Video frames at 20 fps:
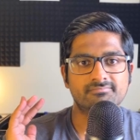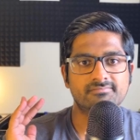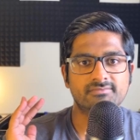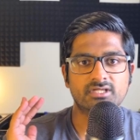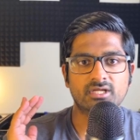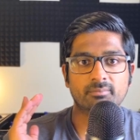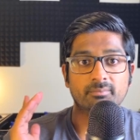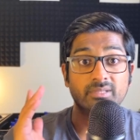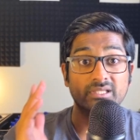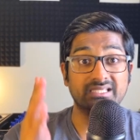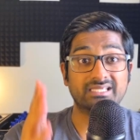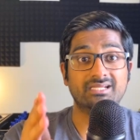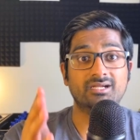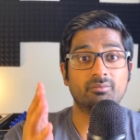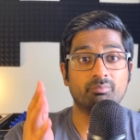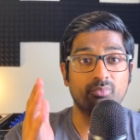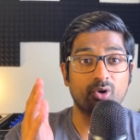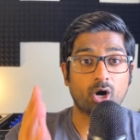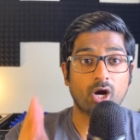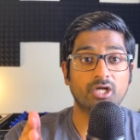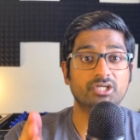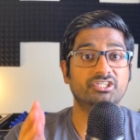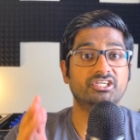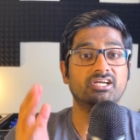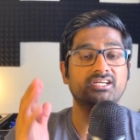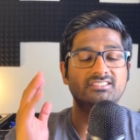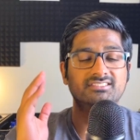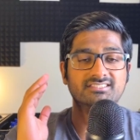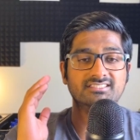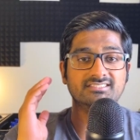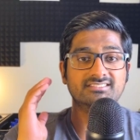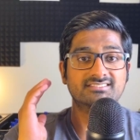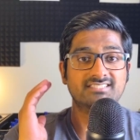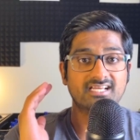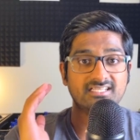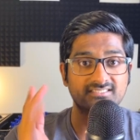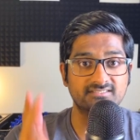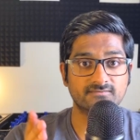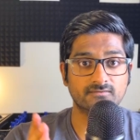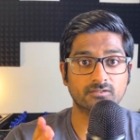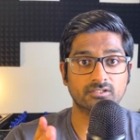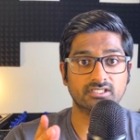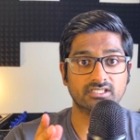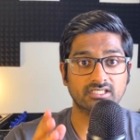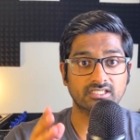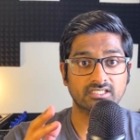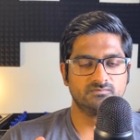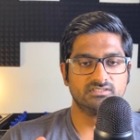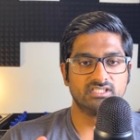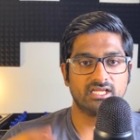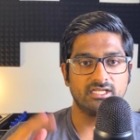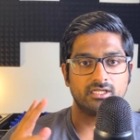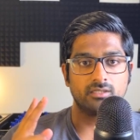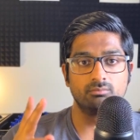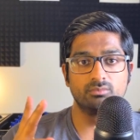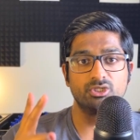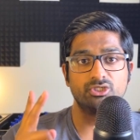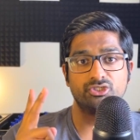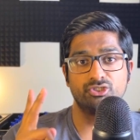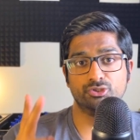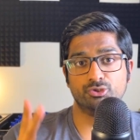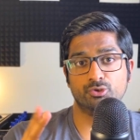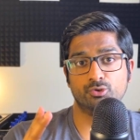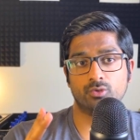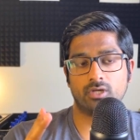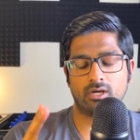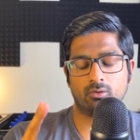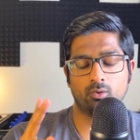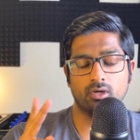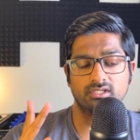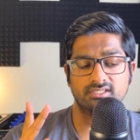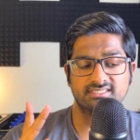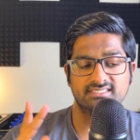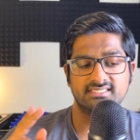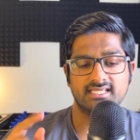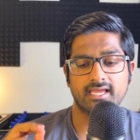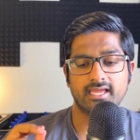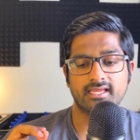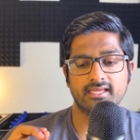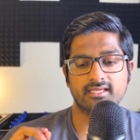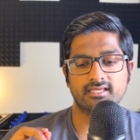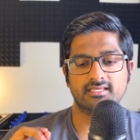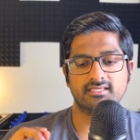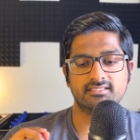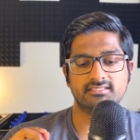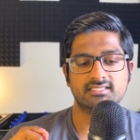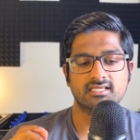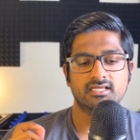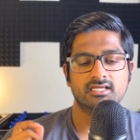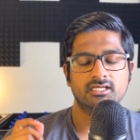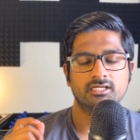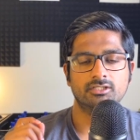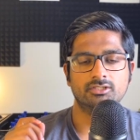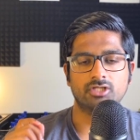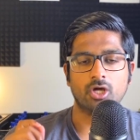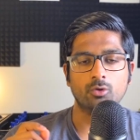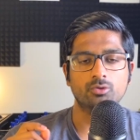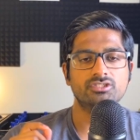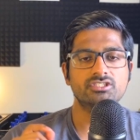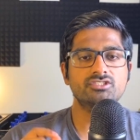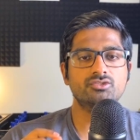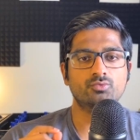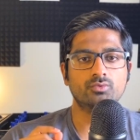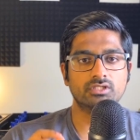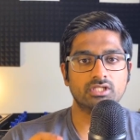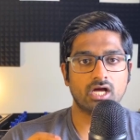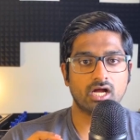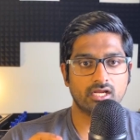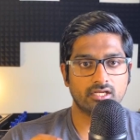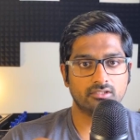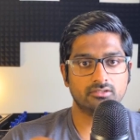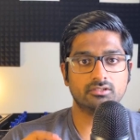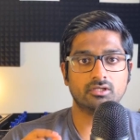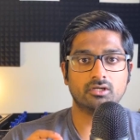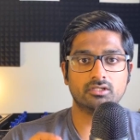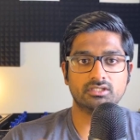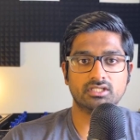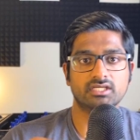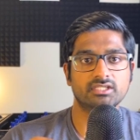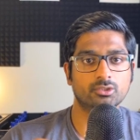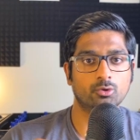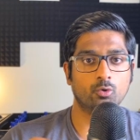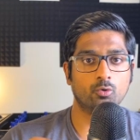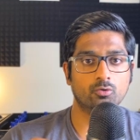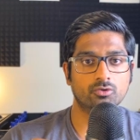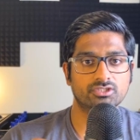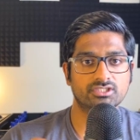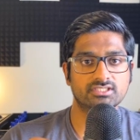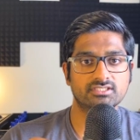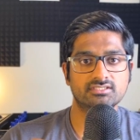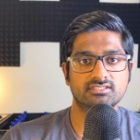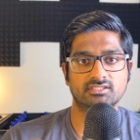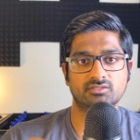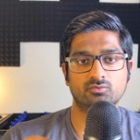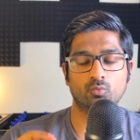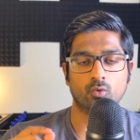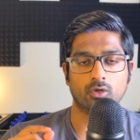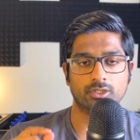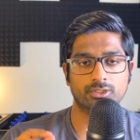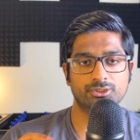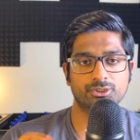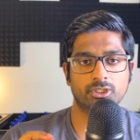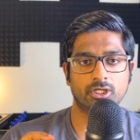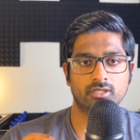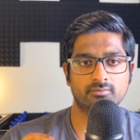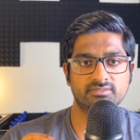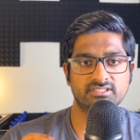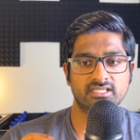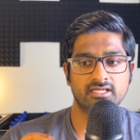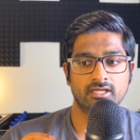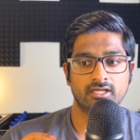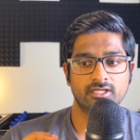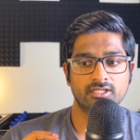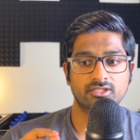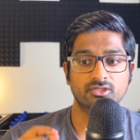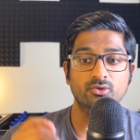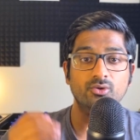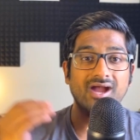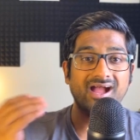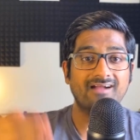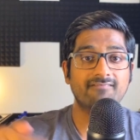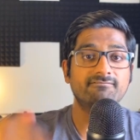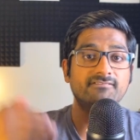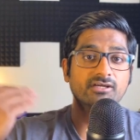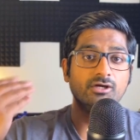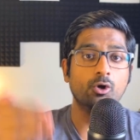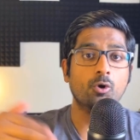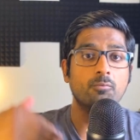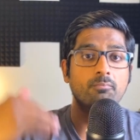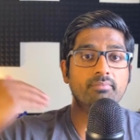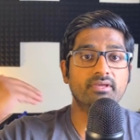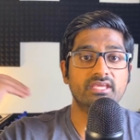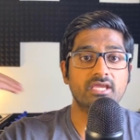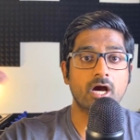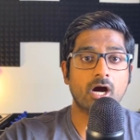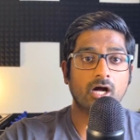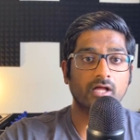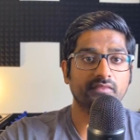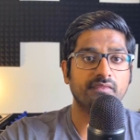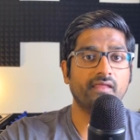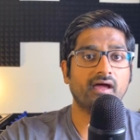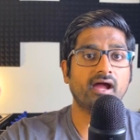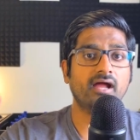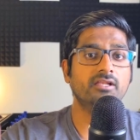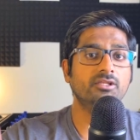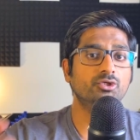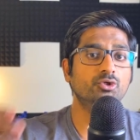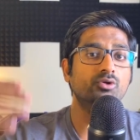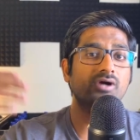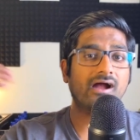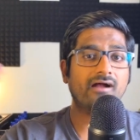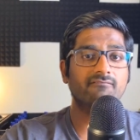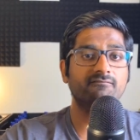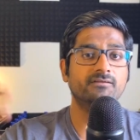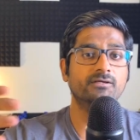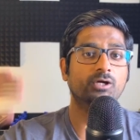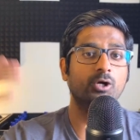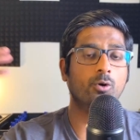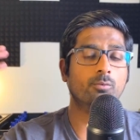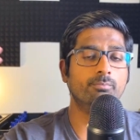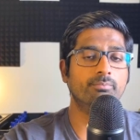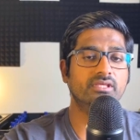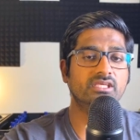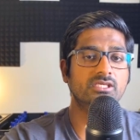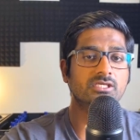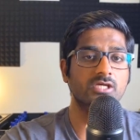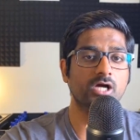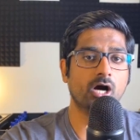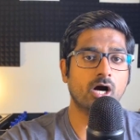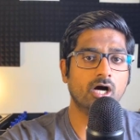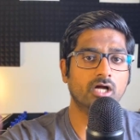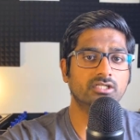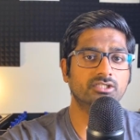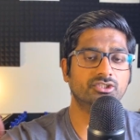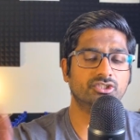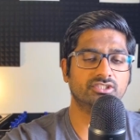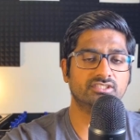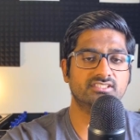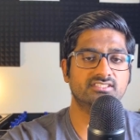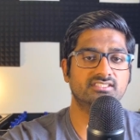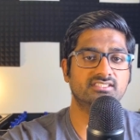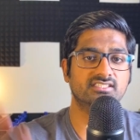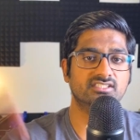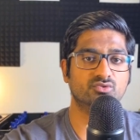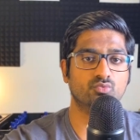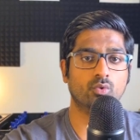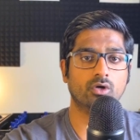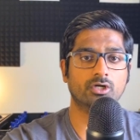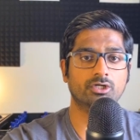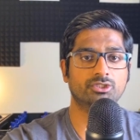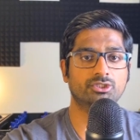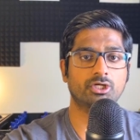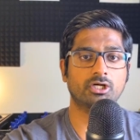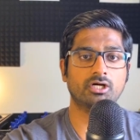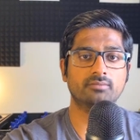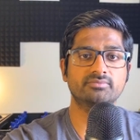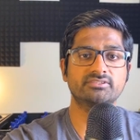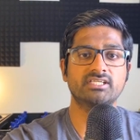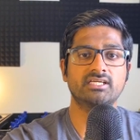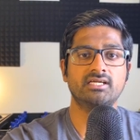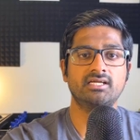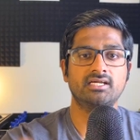complete a project successfully. And number two, I want to say is don't just rely on online courses and workshops. You have to go beyond that. You have to go beyond just these workshops